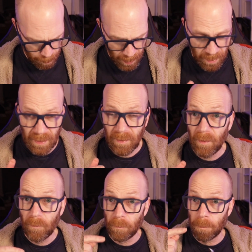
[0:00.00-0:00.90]
But
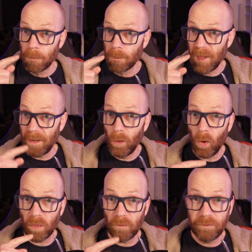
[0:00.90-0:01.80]
they're
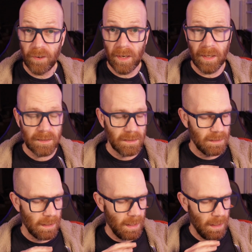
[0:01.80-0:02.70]
not the first